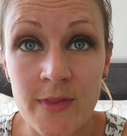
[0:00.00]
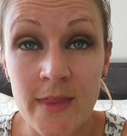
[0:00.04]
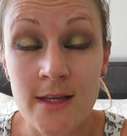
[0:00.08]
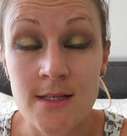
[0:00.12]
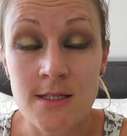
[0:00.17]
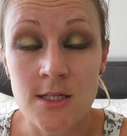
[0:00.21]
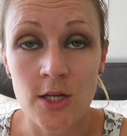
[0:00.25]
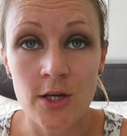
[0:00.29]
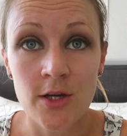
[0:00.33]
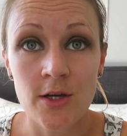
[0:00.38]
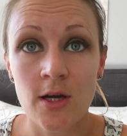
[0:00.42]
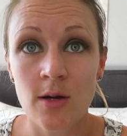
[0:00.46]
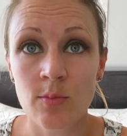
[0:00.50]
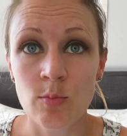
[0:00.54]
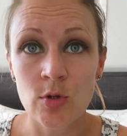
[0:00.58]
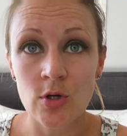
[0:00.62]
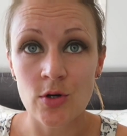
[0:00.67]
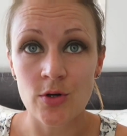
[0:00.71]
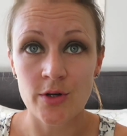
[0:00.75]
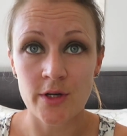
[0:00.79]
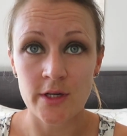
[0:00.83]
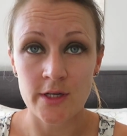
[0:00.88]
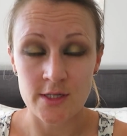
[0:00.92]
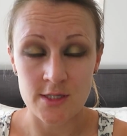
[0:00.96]
this look, I'm
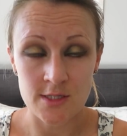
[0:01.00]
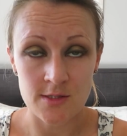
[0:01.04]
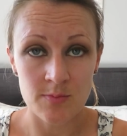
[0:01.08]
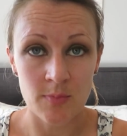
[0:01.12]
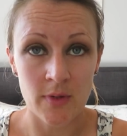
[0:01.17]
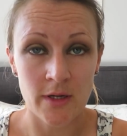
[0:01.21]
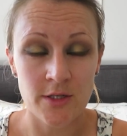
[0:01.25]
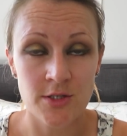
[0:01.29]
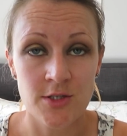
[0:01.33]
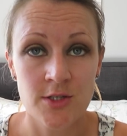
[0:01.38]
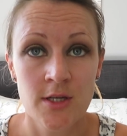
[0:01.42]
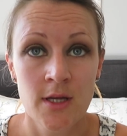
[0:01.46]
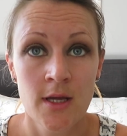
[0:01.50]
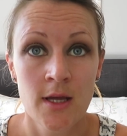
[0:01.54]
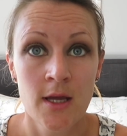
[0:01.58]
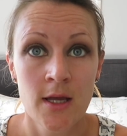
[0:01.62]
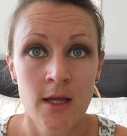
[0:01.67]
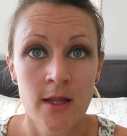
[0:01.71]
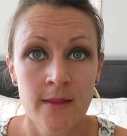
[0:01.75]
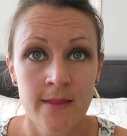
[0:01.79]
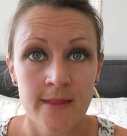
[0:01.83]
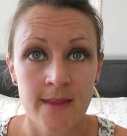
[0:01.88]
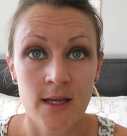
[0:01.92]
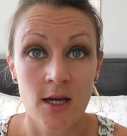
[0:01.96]
not going to smudge
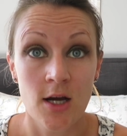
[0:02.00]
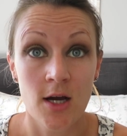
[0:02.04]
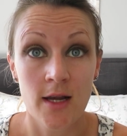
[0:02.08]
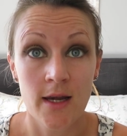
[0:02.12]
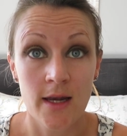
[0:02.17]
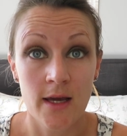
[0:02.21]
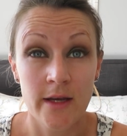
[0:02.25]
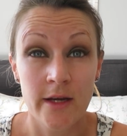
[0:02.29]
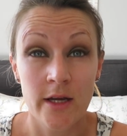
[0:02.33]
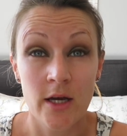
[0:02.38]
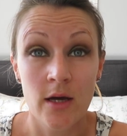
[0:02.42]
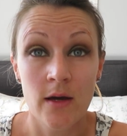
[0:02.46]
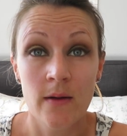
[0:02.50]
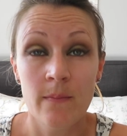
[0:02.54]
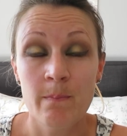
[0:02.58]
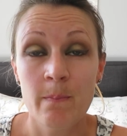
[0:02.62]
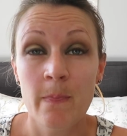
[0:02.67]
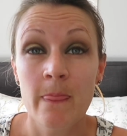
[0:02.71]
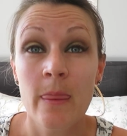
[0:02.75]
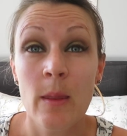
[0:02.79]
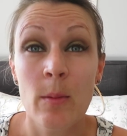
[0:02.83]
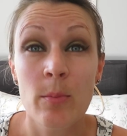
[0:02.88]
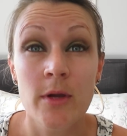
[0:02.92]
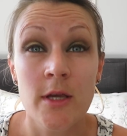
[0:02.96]
the eyeliner
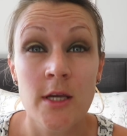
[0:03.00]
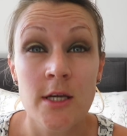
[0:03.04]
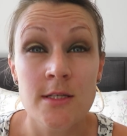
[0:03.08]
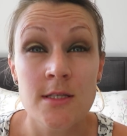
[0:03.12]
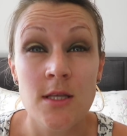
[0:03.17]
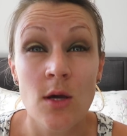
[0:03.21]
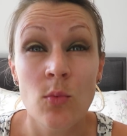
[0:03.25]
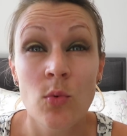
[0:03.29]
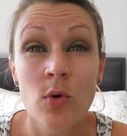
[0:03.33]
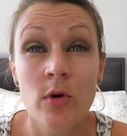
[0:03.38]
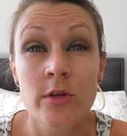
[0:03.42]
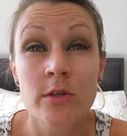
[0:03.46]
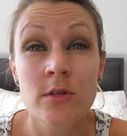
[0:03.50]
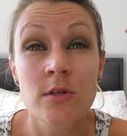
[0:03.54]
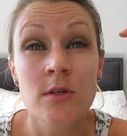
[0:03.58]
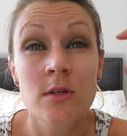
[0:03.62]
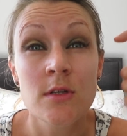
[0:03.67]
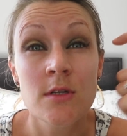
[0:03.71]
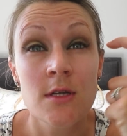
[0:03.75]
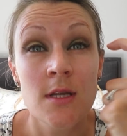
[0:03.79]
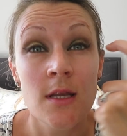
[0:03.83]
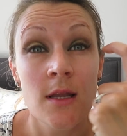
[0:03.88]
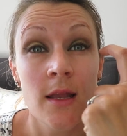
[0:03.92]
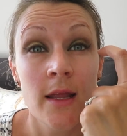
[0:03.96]
because I want
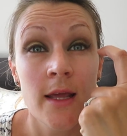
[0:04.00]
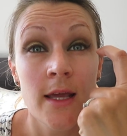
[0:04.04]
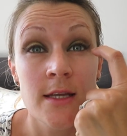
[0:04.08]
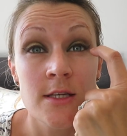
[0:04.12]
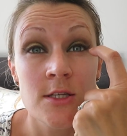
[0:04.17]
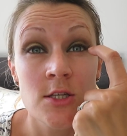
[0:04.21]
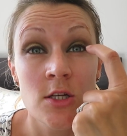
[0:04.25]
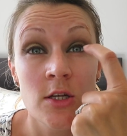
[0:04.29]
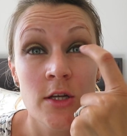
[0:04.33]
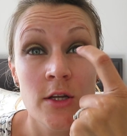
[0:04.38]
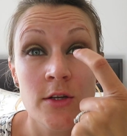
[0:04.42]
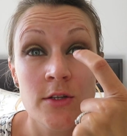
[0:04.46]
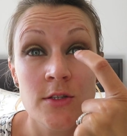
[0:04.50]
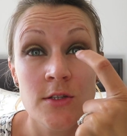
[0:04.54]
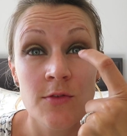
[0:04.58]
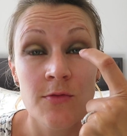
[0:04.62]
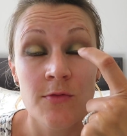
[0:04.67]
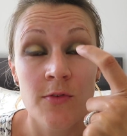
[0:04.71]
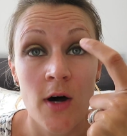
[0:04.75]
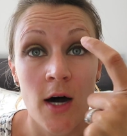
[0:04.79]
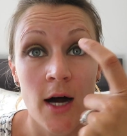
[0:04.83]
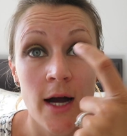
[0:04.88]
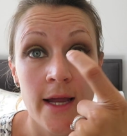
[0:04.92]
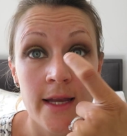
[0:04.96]
it to look
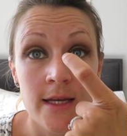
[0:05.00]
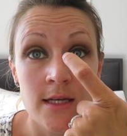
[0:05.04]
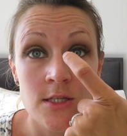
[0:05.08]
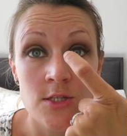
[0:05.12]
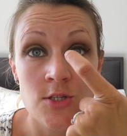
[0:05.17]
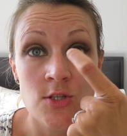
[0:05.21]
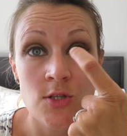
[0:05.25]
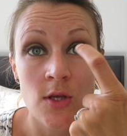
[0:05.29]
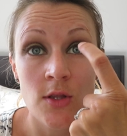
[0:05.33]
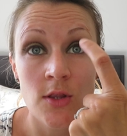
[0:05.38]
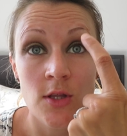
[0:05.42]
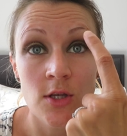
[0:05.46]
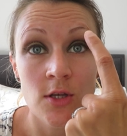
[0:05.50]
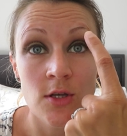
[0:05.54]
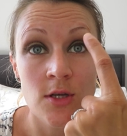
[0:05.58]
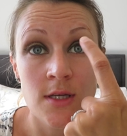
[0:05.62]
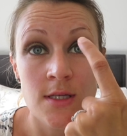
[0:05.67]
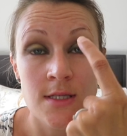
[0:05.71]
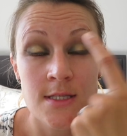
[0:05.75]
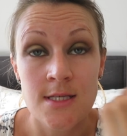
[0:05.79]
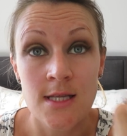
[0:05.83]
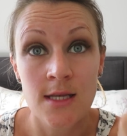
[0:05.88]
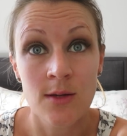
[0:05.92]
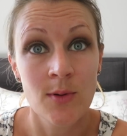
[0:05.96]
defined so that you
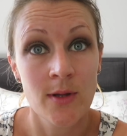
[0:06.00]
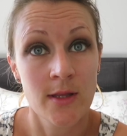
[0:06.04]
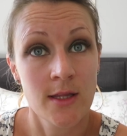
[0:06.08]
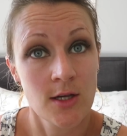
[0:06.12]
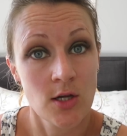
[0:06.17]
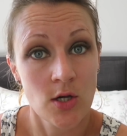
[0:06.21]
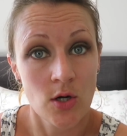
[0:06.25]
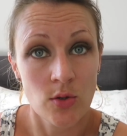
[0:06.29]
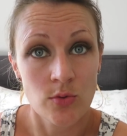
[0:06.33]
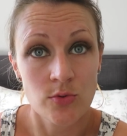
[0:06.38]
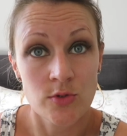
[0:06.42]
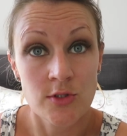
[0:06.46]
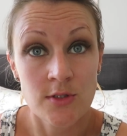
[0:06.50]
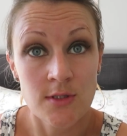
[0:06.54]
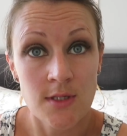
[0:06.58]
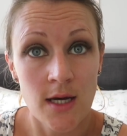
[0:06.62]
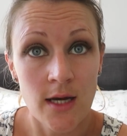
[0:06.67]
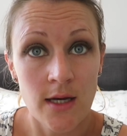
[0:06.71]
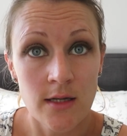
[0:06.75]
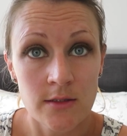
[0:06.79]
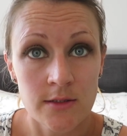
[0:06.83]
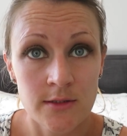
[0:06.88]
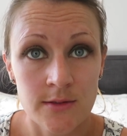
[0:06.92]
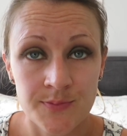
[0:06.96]
can see where the gold
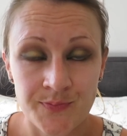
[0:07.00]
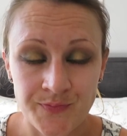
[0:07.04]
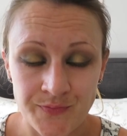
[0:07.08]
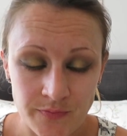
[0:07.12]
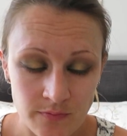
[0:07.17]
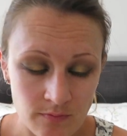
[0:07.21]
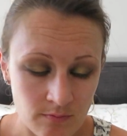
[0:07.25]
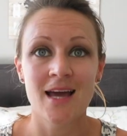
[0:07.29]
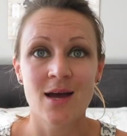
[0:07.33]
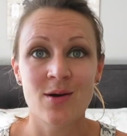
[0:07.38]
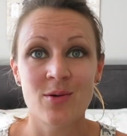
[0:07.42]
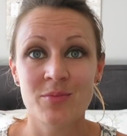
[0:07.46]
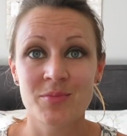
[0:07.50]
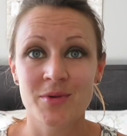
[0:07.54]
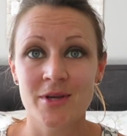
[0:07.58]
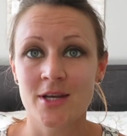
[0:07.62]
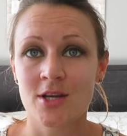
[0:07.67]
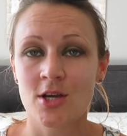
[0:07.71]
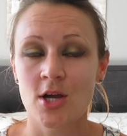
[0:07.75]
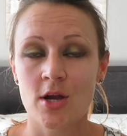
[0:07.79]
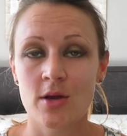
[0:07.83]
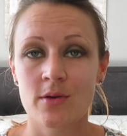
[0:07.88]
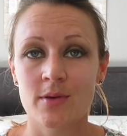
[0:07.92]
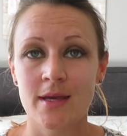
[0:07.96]
starts. Now I'm going to
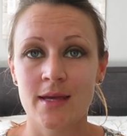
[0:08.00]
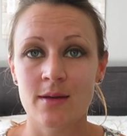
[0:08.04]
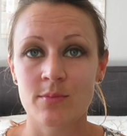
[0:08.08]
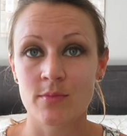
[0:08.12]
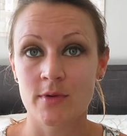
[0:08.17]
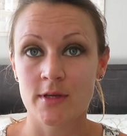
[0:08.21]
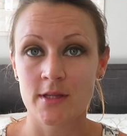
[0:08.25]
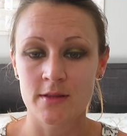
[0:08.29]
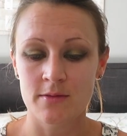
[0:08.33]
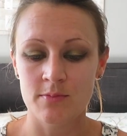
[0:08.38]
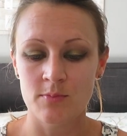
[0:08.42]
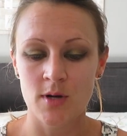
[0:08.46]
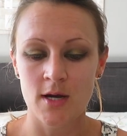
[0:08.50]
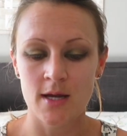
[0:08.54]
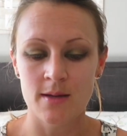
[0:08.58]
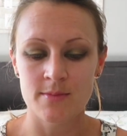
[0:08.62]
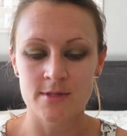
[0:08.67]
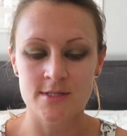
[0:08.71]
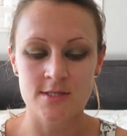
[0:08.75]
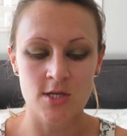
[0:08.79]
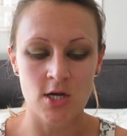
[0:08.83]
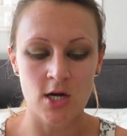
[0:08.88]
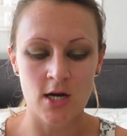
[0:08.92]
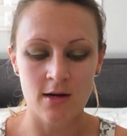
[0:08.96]
go in with my
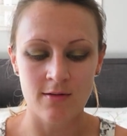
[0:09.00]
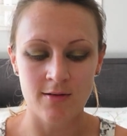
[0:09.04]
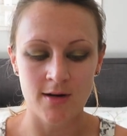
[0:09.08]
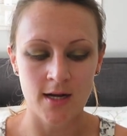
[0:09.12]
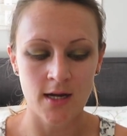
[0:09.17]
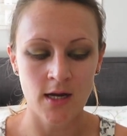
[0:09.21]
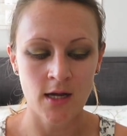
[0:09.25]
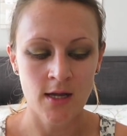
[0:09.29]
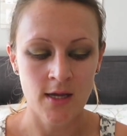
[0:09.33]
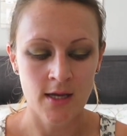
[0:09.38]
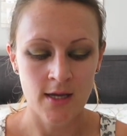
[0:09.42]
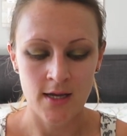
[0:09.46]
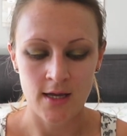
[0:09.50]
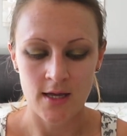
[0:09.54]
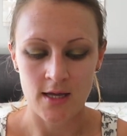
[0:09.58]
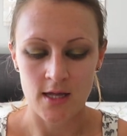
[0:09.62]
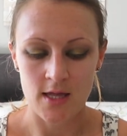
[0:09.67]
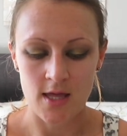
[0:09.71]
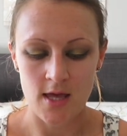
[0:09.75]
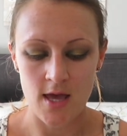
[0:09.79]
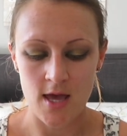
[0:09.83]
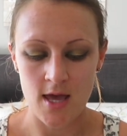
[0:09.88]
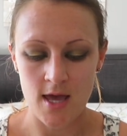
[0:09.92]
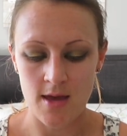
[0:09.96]
mascara.
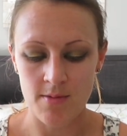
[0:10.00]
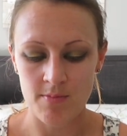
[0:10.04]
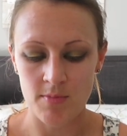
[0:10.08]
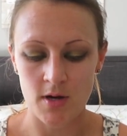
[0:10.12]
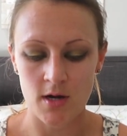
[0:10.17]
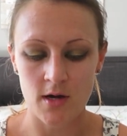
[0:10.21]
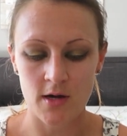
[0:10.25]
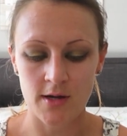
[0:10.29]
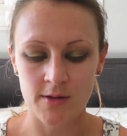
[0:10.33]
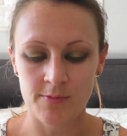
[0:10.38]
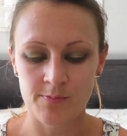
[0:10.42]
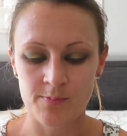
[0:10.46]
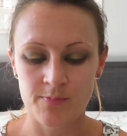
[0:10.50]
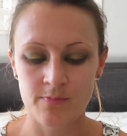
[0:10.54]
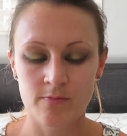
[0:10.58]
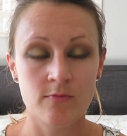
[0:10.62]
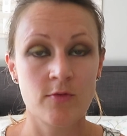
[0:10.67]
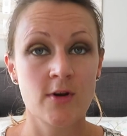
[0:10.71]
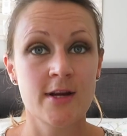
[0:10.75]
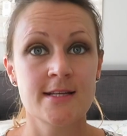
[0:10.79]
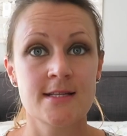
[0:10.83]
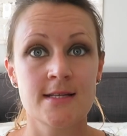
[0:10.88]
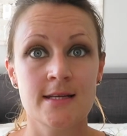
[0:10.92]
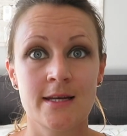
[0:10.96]
I
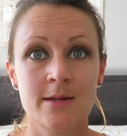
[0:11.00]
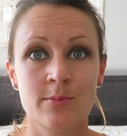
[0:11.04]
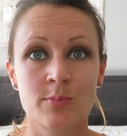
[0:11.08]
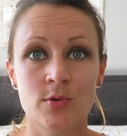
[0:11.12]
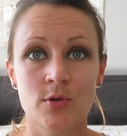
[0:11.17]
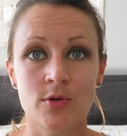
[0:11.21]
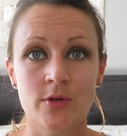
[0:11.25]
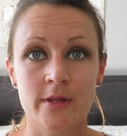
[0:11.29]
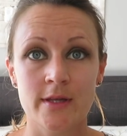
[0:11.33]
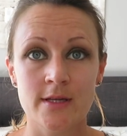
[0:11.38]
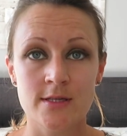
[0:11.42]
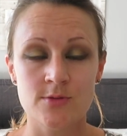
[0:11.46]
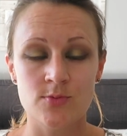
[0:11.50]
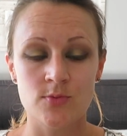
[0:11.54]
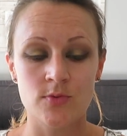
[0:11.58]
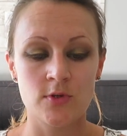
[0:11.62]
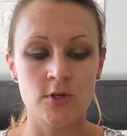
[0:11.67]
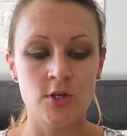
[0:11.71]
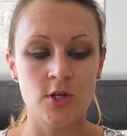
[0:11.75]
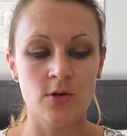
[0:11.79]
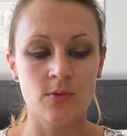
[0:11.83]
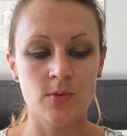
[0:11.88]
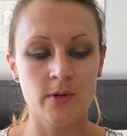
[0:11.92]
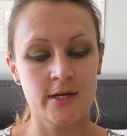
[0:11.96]
recently bought this
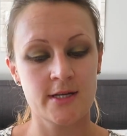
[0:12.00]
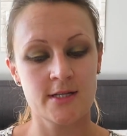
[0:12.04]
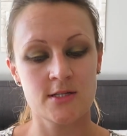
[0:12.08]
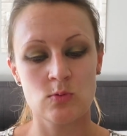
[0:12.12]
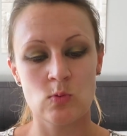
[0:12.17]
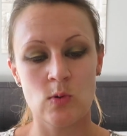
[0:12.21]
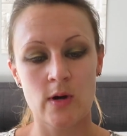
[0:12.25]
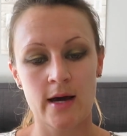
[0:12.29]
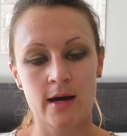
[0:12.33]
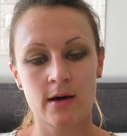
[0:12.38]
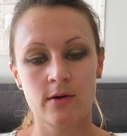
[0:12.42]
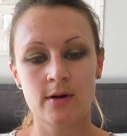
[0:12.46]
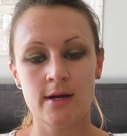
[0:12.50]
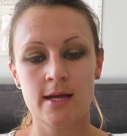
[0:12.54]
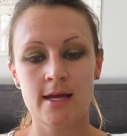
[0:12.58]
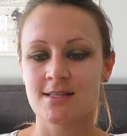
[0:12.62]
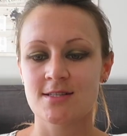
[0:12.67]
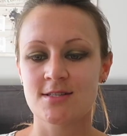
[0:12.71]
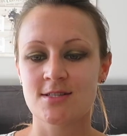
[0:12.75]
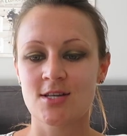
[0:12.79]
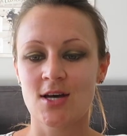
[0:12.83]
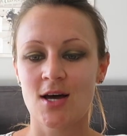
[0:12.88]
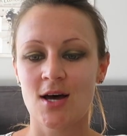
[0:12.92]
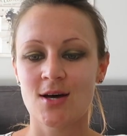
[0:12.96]
new one as well. It's
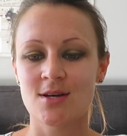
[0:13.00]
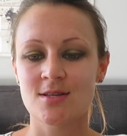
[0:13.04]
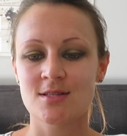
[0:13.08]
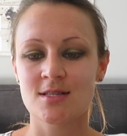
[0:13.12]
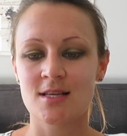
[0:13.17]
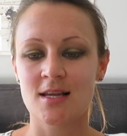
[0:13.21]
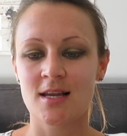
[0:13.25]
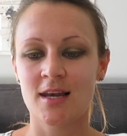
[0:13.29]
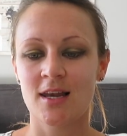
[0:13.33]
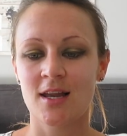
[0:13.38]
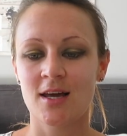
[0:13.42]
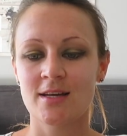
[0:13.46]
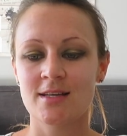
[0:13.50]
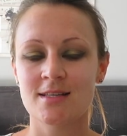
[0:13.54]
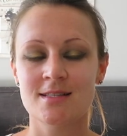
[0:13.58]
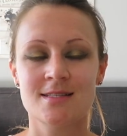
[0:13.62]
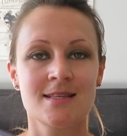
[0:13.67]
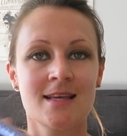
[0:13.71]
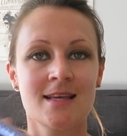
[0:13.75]
Tarte's Lights